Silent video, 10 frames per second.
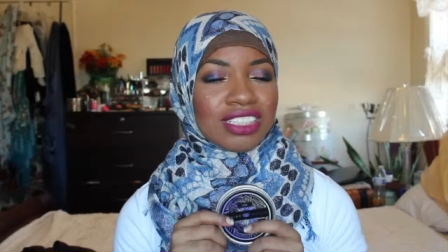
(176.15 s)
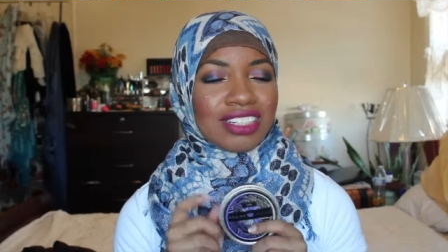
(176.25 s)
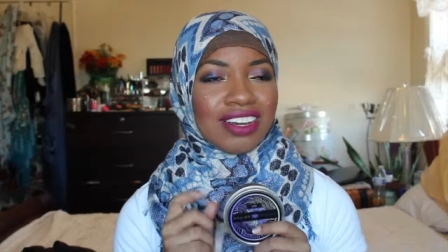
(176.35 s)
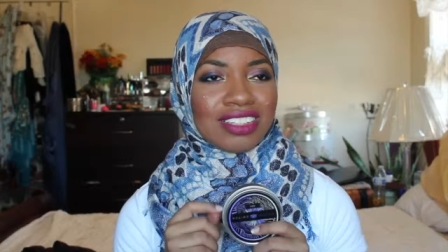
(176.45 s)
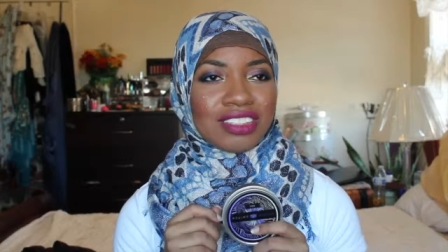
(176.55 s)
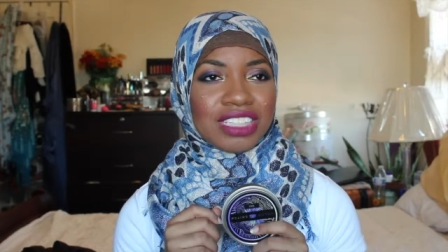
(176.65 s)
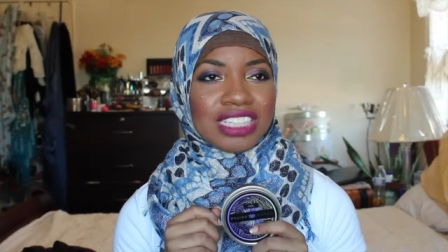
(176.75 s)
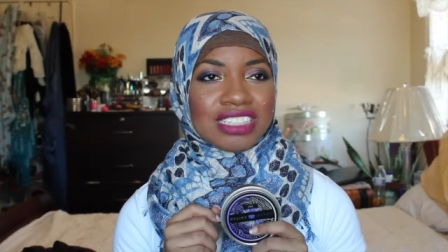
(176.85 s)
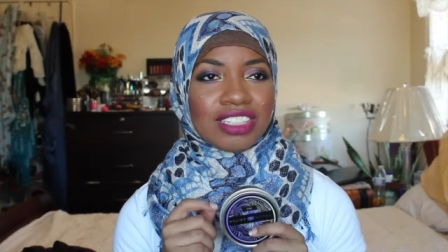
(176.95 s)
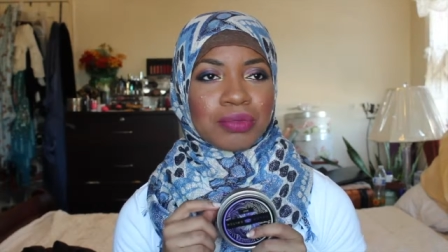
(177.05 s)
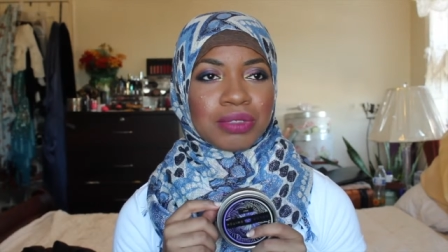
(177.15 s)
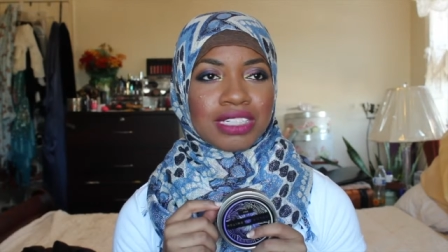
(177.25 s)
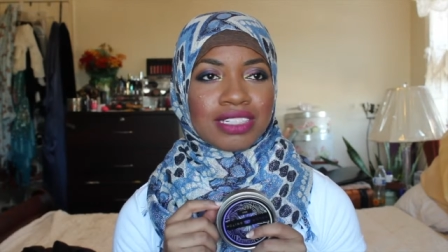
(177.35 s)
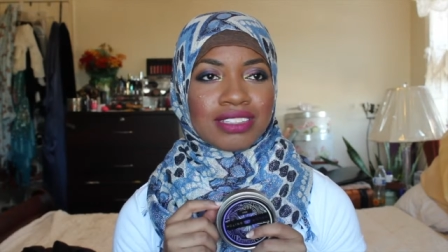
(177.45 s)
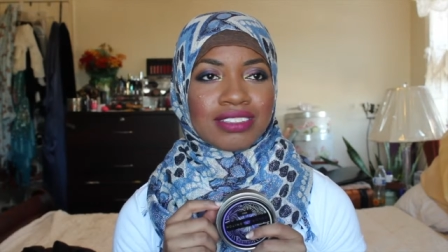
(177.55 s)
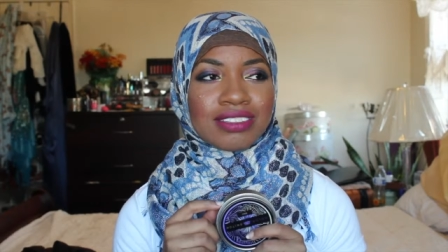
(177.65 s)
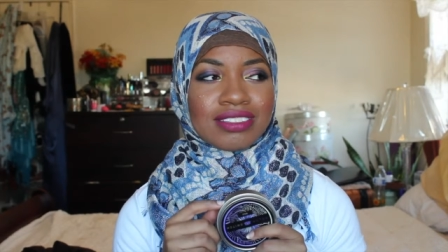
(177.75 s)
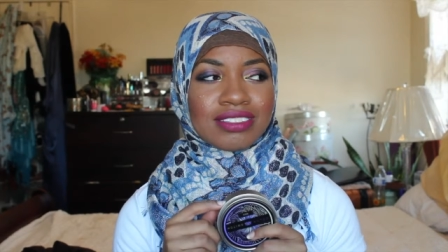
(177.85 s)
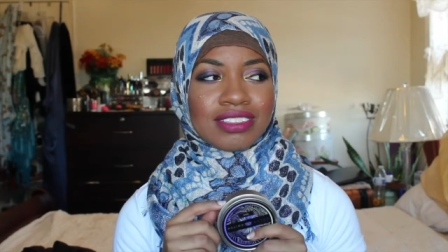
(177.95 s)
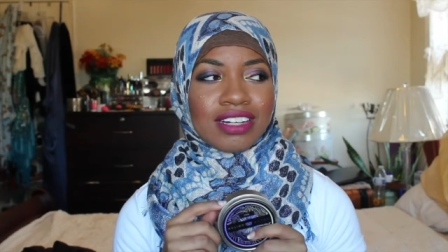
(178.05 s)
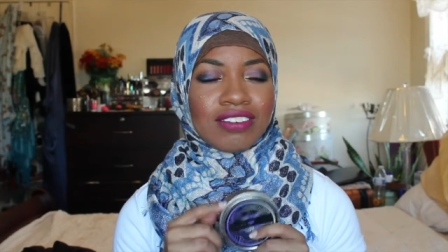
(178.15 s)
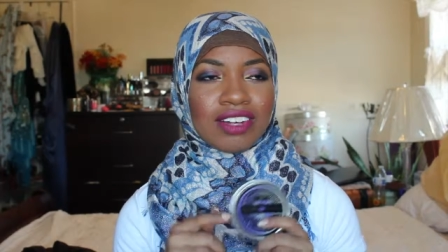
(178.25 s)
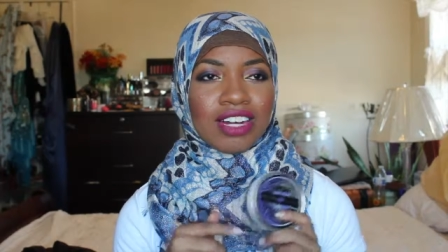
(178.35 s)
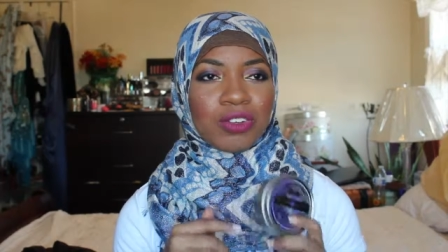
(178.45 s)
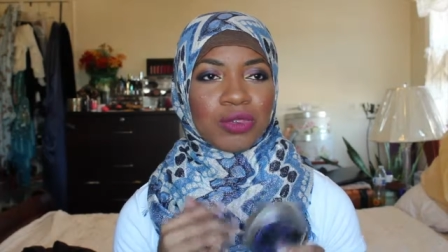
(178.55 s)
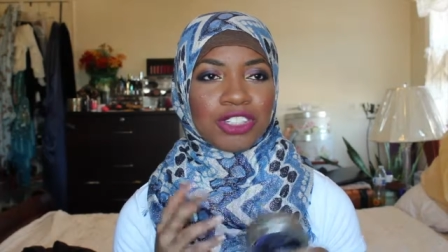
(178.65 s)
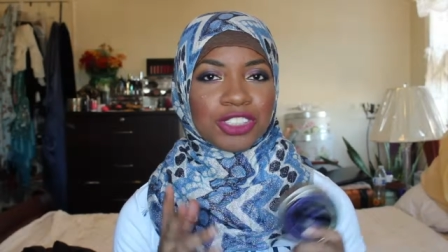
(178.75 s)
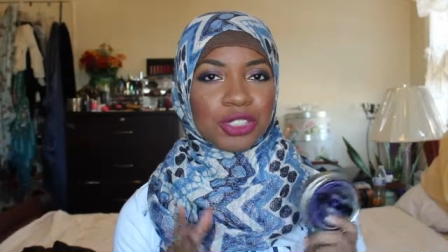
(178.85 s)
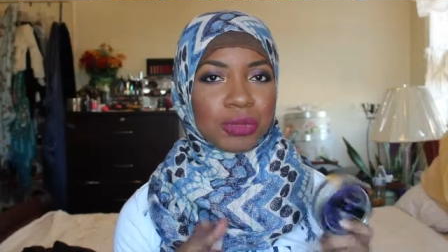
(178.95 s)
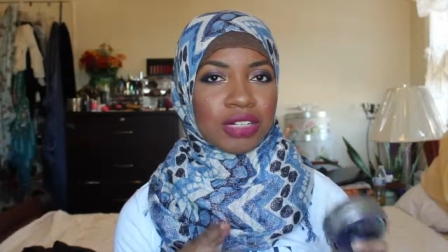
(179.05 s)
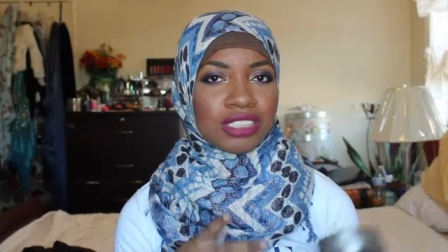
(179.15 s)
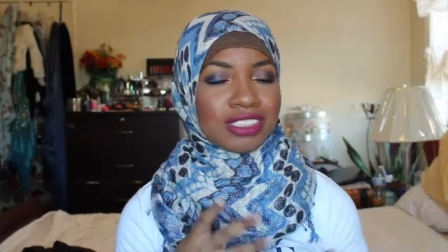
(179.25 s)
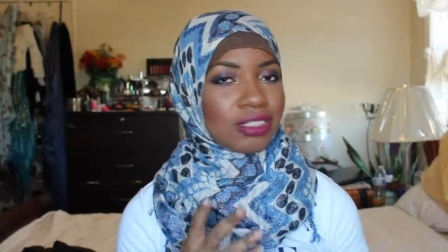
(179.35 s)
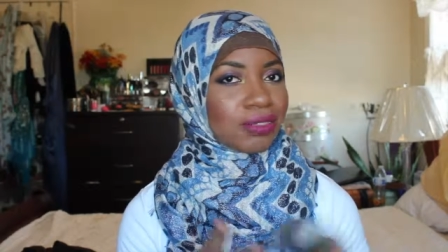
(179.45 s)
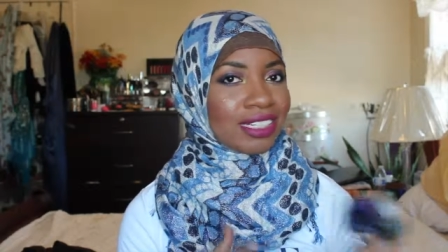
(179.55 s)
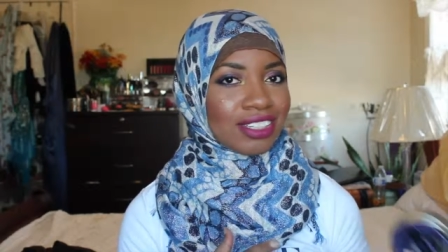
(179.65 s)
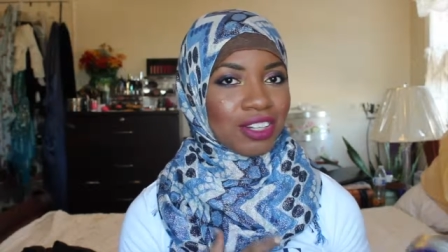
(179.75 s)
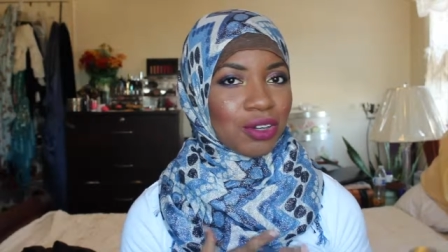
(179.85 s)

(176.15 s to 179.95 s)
the cost of this could be around one or two brushes depending